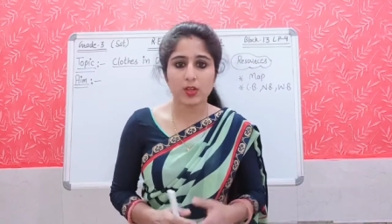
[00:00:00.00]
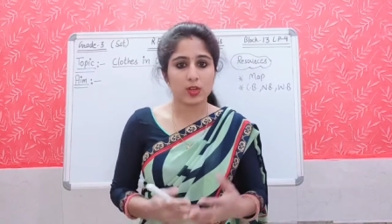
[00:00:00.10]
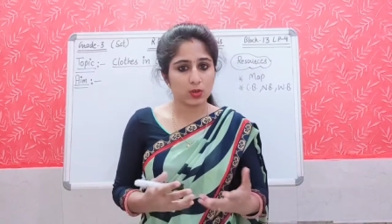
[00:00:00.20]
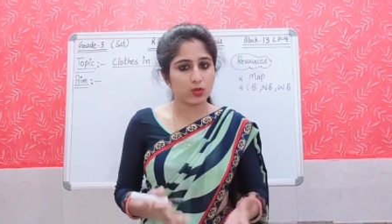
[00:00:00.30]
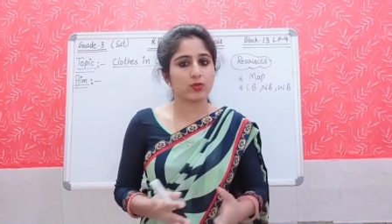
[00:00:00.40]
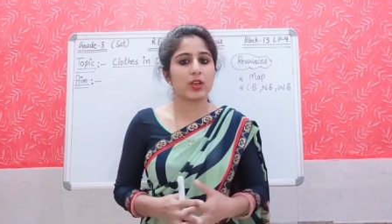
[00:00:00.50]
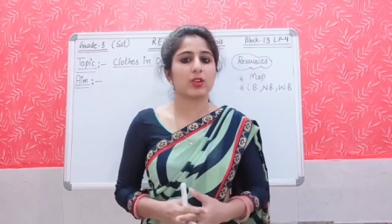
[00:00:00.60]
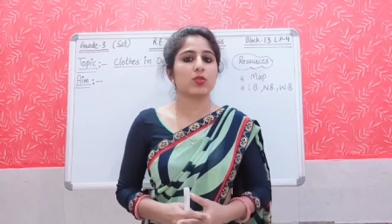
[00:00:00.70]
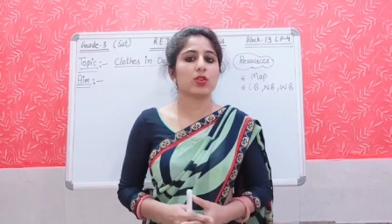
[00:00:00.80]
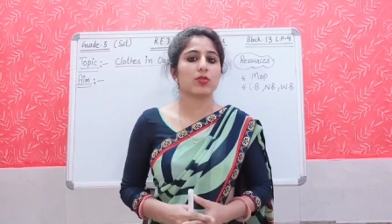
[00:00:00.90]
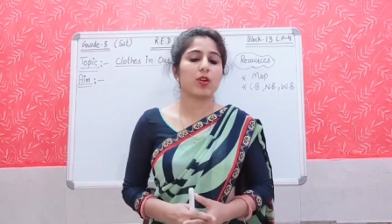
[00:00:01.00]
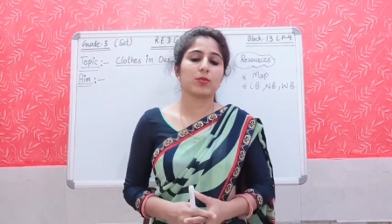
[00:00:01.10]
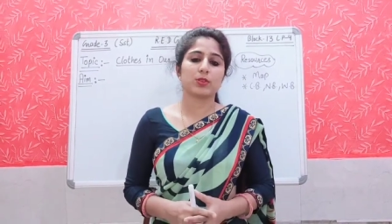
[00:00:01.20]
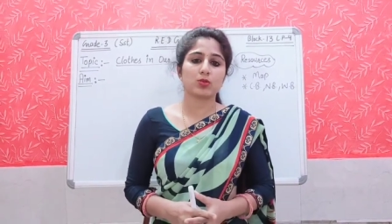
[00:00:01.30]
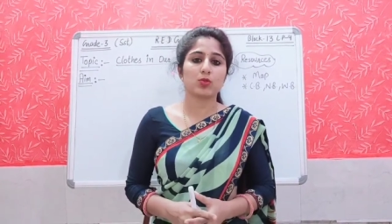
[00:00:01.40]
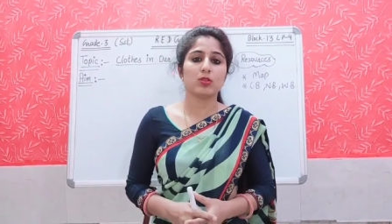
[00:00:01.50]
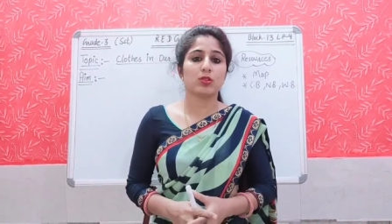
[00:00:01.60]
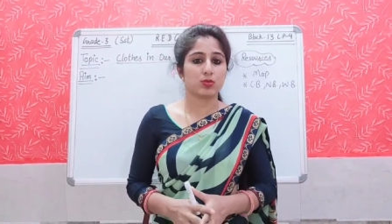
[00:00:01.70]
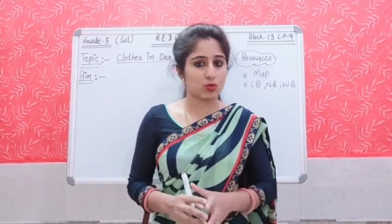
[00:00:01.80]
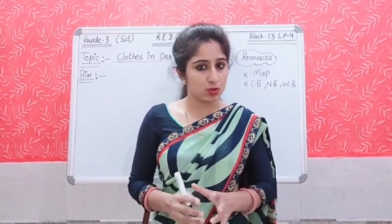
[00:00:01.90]
You wear uniform in
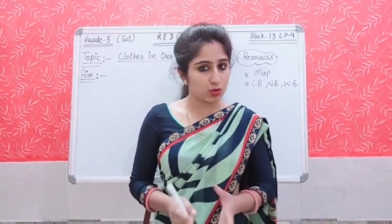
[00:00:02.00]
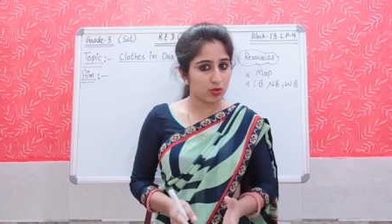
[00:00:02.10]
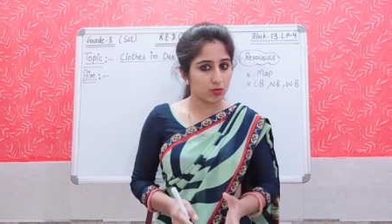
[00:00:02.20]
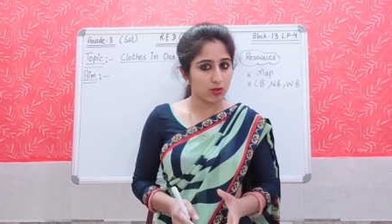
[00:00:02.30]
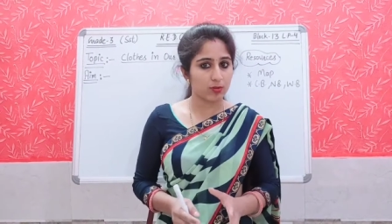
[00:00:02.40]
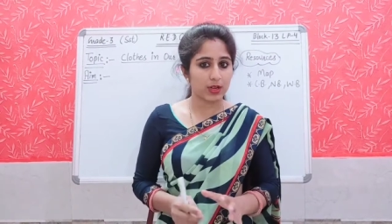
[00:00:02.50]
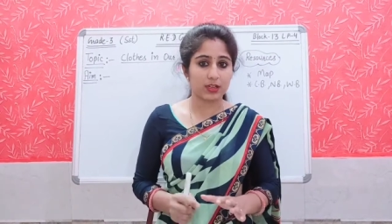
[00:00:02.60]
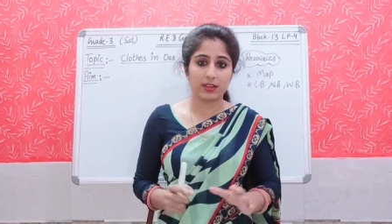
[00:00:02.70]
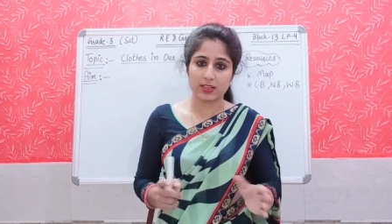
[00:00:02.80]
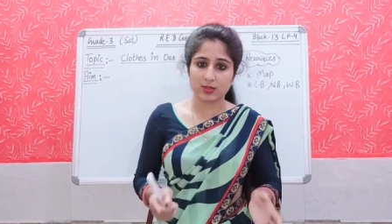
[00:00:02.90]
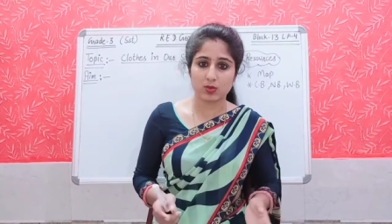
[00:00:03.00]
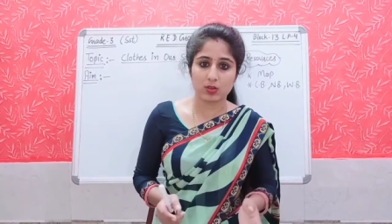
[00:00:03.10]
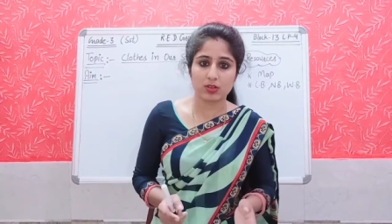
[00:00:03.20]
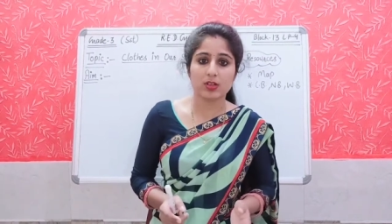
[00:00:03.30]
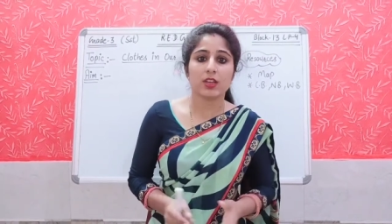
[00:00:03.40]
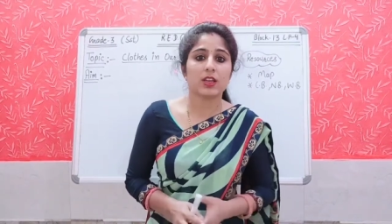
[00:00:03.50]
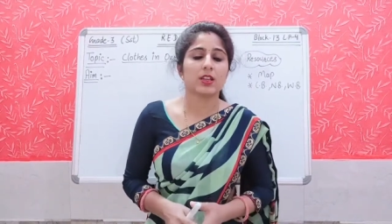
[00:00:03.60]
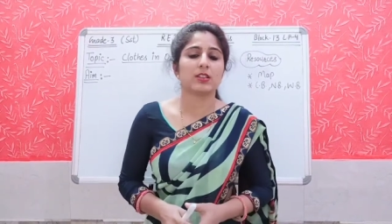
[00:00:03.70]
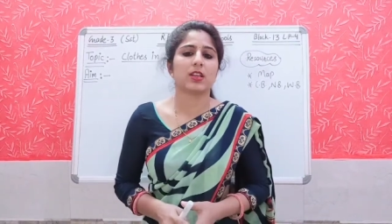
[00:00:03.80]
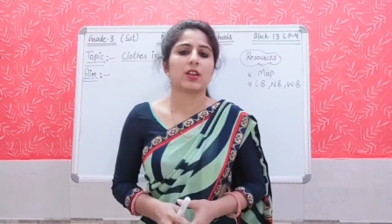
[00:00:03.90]
school uniform, right? Dress code
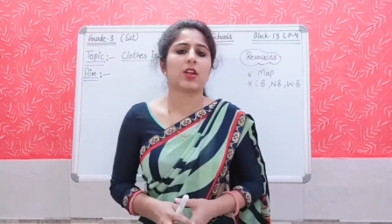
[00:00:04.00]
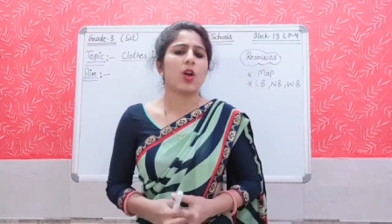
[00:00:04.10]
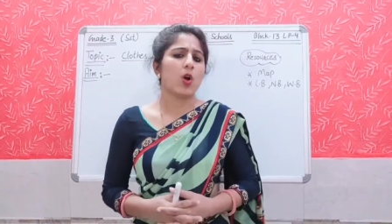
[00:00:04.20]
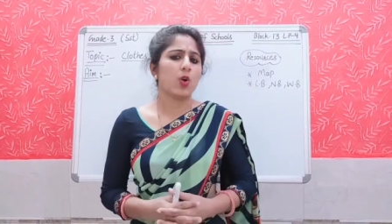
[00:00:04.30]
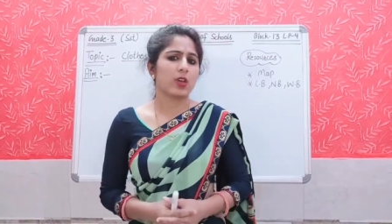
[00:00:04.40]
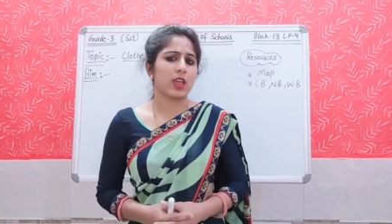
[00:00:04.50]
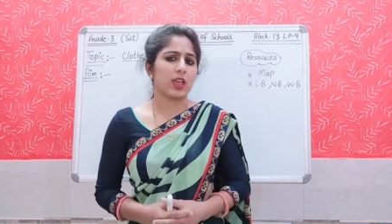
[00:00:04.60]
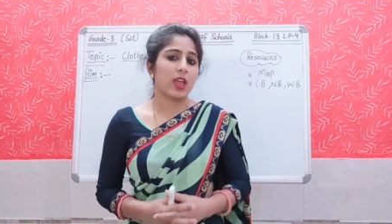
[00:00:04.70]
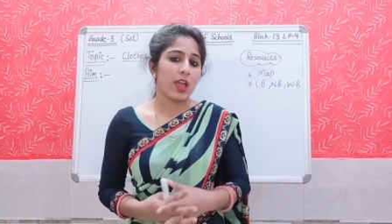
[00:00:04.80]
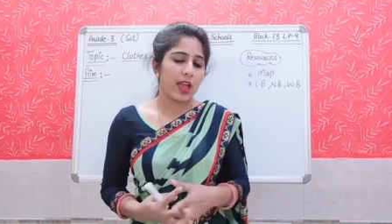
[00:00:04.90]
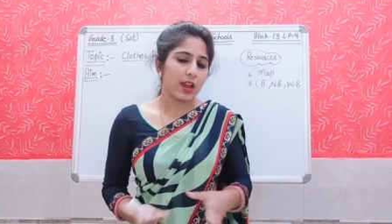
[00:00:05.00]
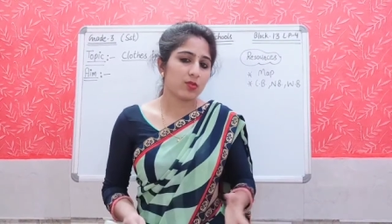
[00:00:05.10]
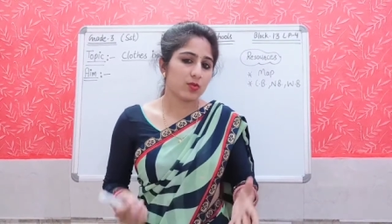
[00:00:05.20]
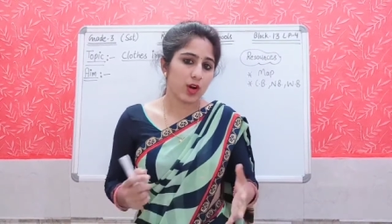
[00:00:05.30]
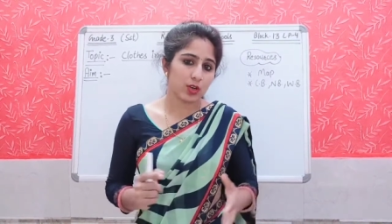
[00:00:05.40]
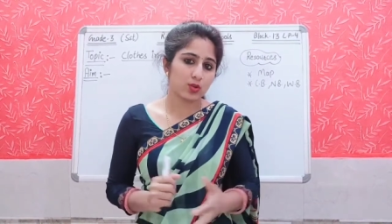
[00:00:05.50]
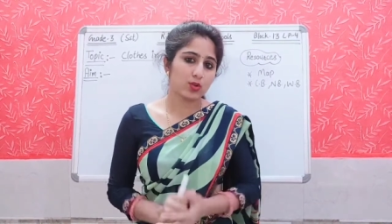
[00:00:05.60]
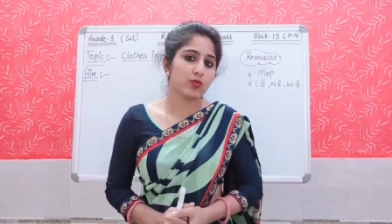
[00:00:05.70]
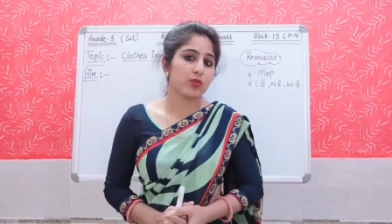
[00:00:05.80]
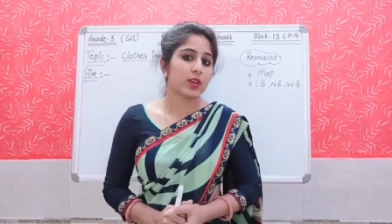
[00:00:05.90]
is there. Okay, and what do you
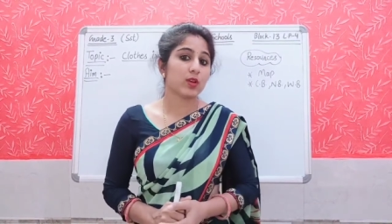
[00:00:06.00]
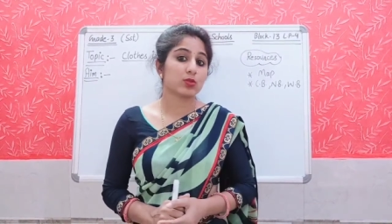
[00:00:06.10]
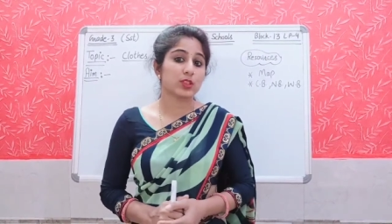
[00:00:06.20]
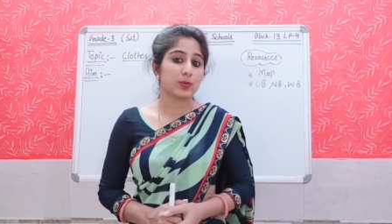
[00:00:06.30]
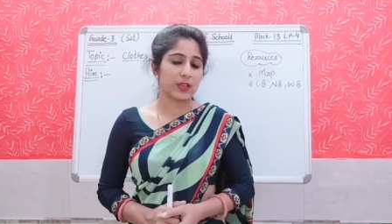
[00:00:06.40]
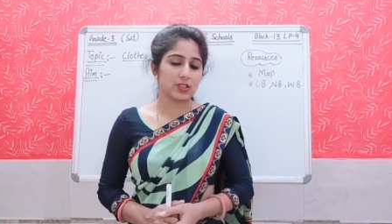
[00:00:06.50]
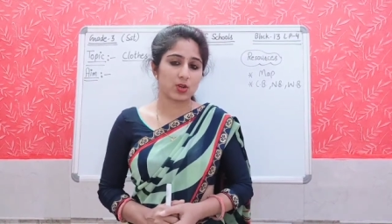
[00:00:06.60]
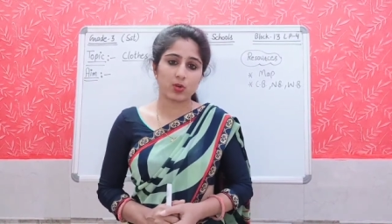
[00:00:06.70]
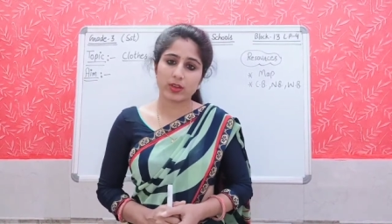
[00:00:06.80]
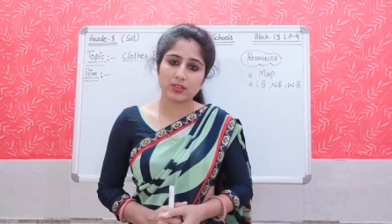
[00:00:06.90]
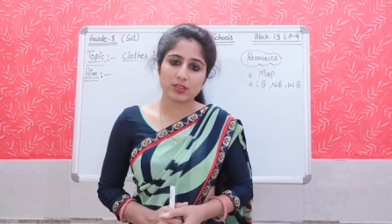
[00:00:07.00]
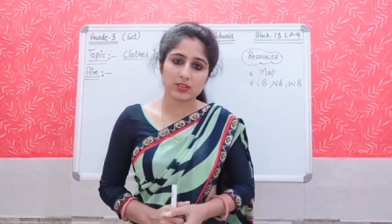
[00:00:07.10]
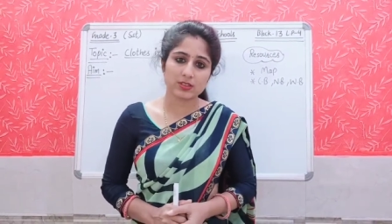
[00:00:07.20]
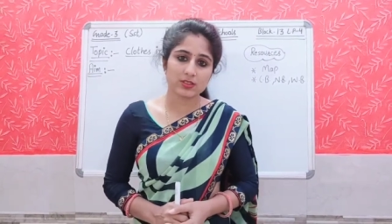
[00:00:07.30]
wear on the special occasions?